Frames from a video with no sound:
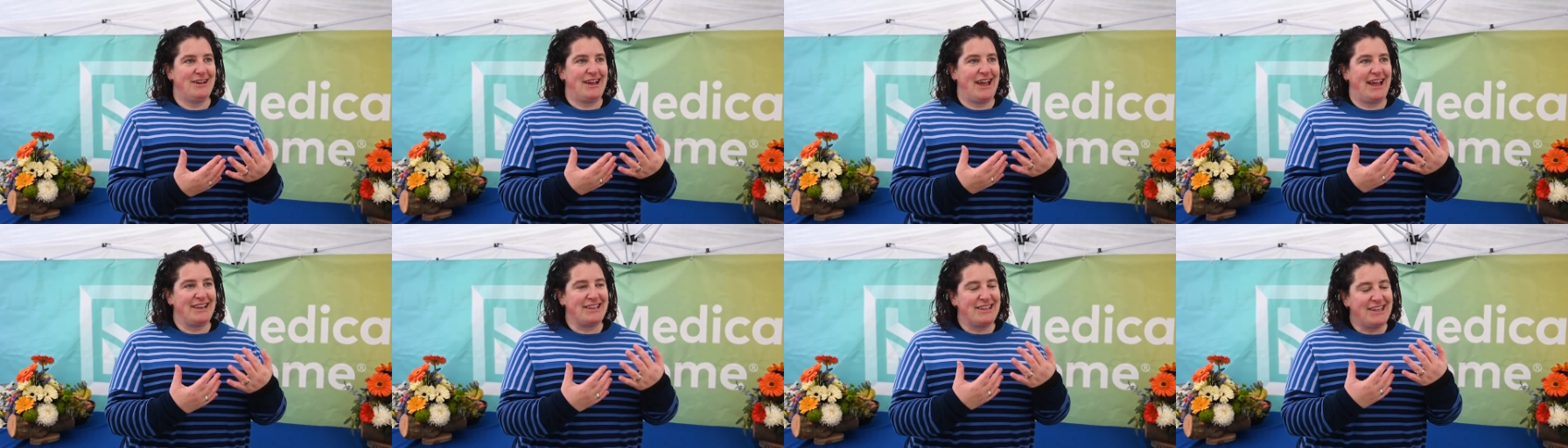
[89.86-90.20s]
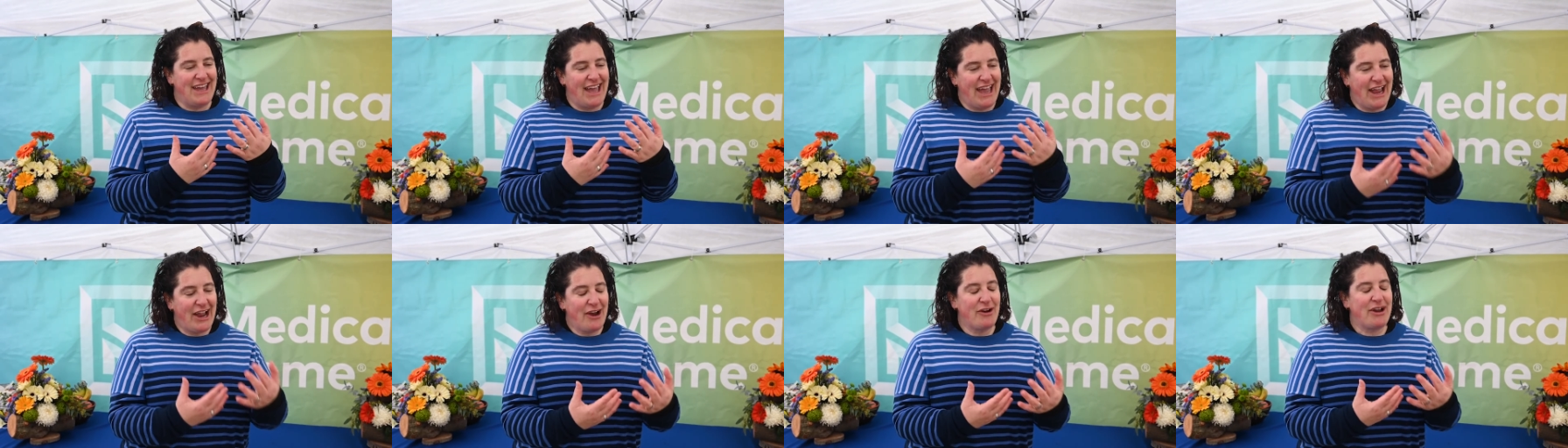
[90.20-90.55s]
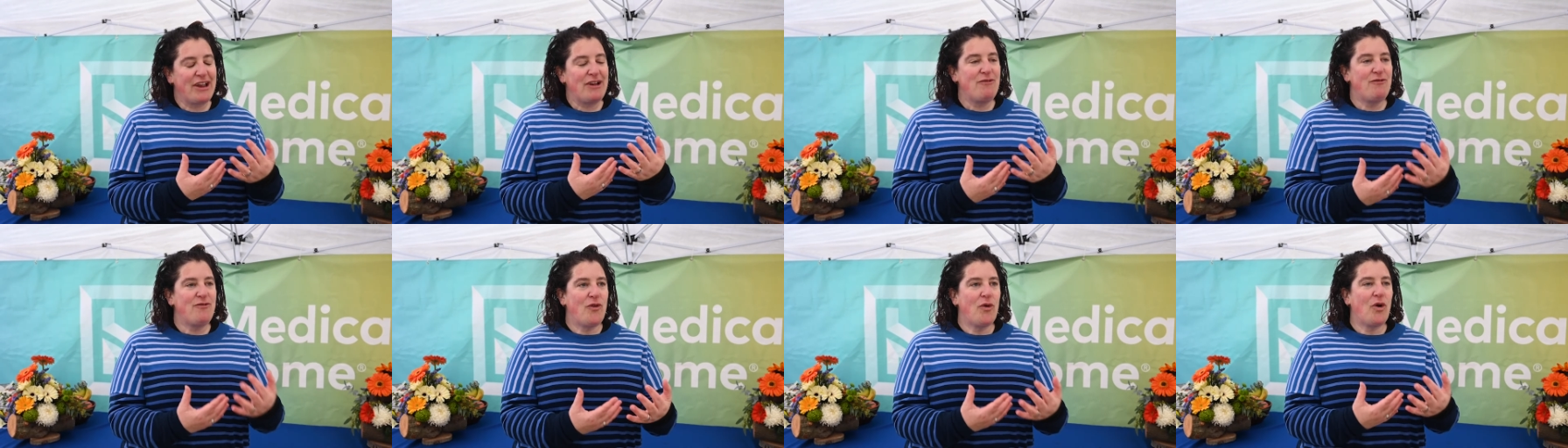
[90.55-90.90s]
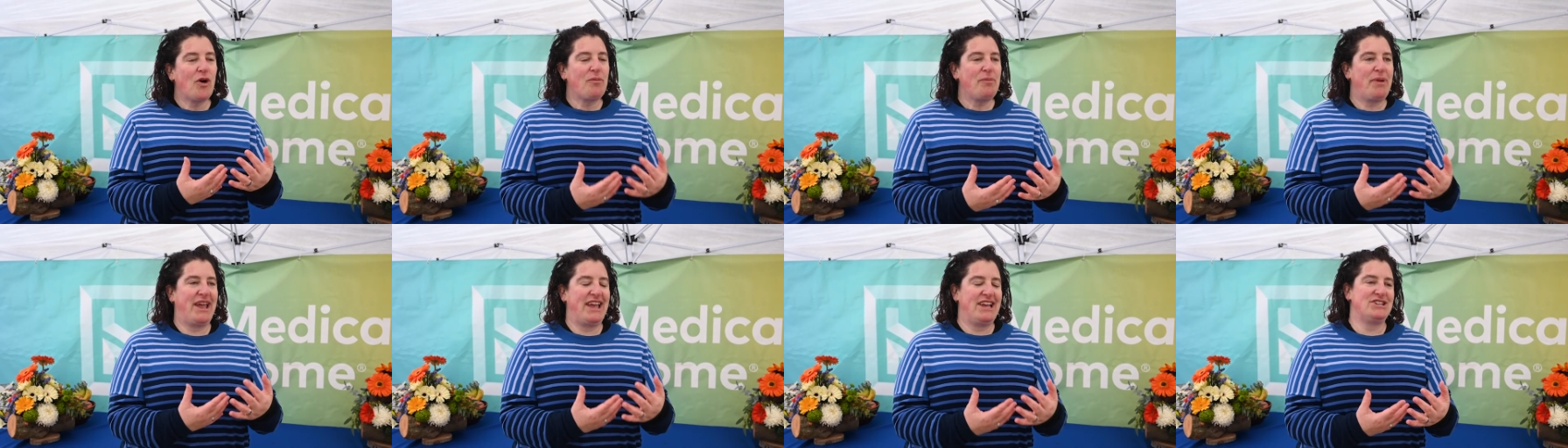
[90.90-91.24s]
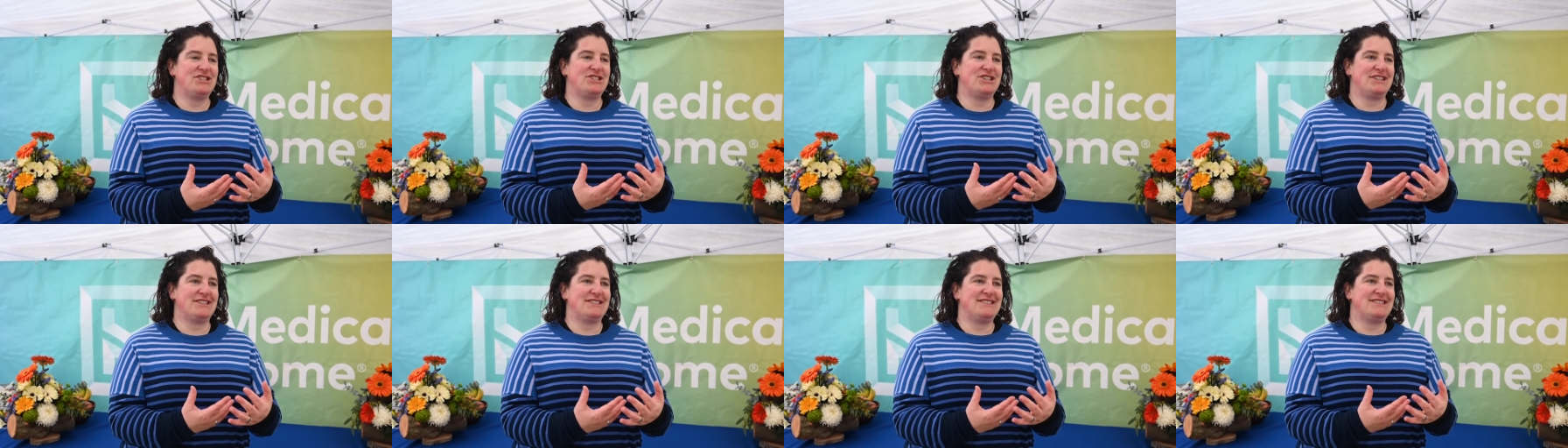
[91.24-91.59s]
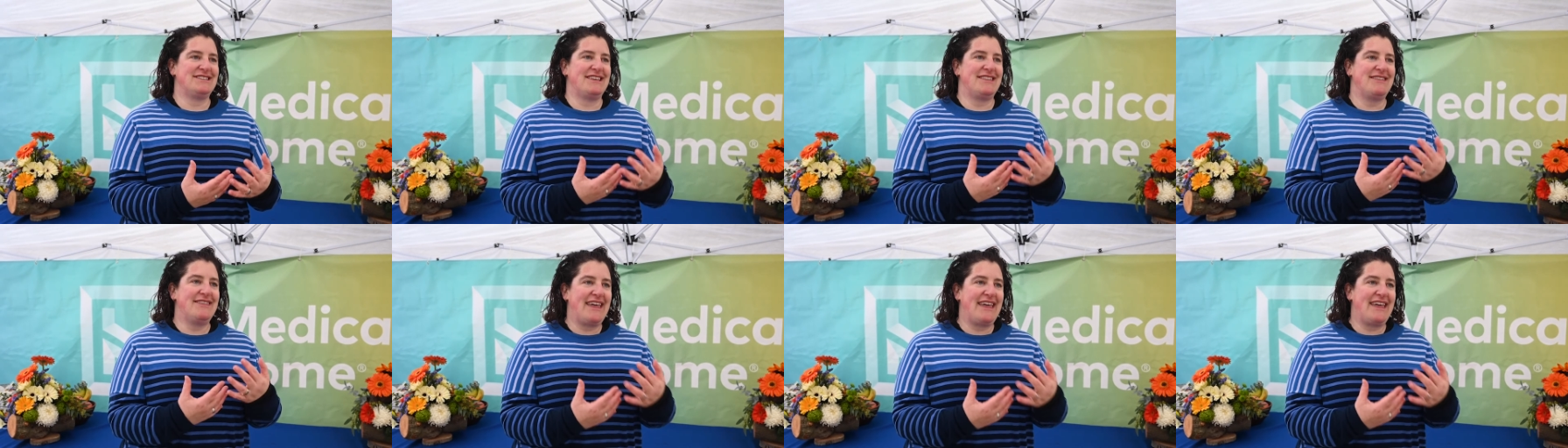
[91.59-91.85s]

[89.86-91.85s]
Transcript: and caring for patients.